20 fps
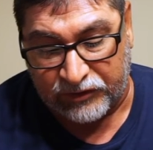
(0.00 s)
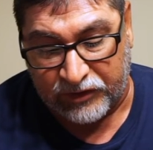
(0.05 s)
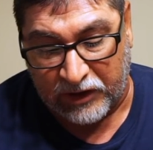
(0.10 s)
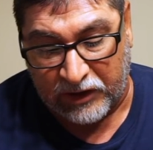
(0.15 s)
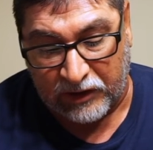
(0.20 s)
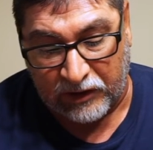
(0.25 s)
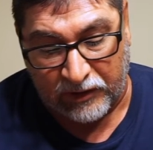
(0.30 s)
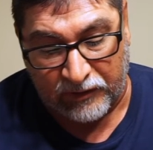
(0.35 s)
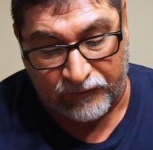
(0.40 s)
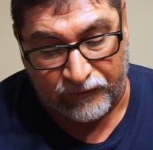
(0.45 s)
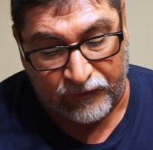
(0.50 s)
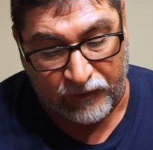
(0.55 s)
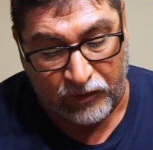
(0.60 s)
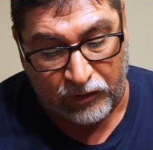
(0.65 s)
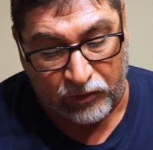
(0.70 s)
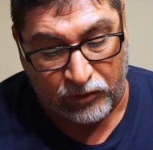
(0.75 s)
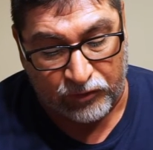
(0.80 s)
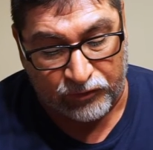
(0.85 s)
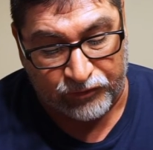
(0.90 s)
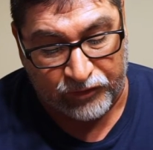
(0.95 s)
tail
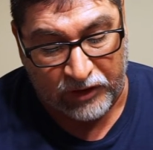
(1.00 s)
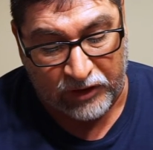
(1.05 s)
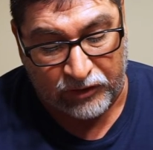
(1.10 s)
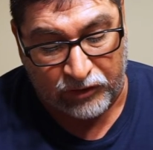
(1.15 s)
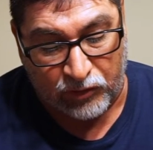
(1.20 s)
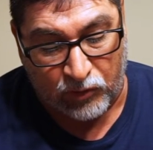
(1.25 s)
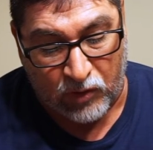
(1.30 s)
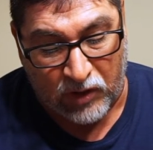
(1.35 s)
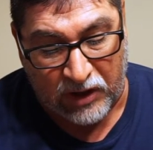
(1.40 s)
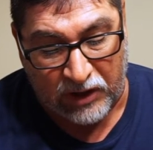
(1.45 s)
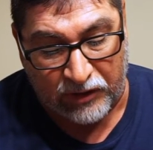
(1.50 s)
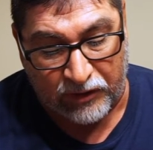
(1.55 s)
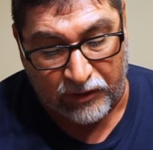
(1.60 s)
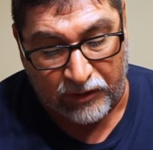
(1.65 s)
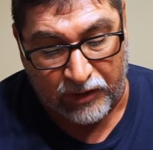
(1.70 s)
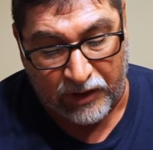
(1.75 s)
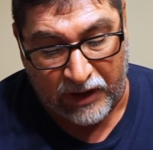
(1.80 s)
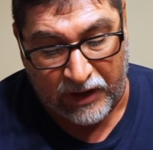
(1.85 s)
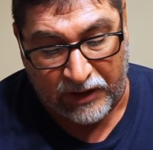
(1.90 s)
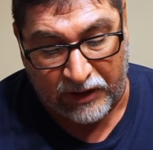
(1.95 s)
unfurls
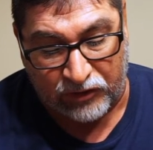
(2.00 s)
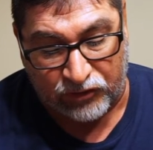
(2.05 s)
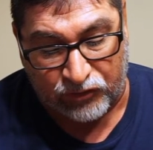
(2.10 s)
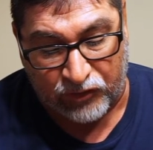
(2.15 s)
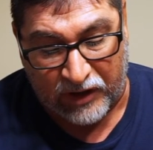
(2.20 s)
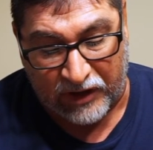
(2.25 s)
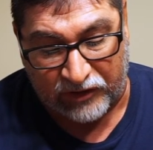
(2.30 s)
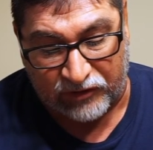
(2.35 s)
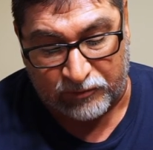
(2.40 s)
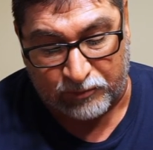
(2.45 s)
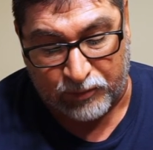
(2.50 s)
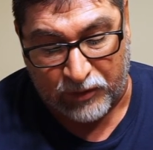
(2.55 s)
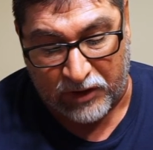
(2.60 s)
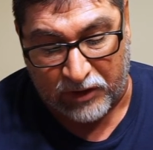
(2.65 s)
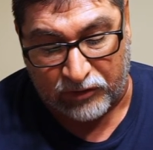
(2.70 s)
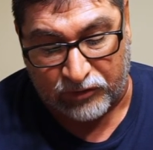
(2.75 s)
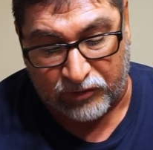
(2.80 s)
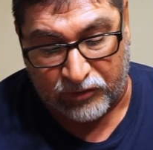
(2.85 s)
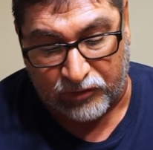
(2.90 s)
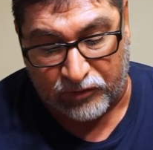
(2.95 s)
underwater and attracts
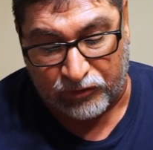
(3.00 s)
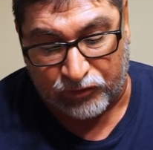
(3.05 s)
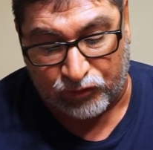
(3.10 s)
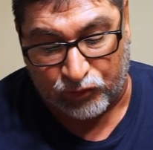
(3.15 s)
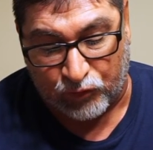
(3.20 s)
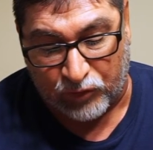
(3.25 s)
predators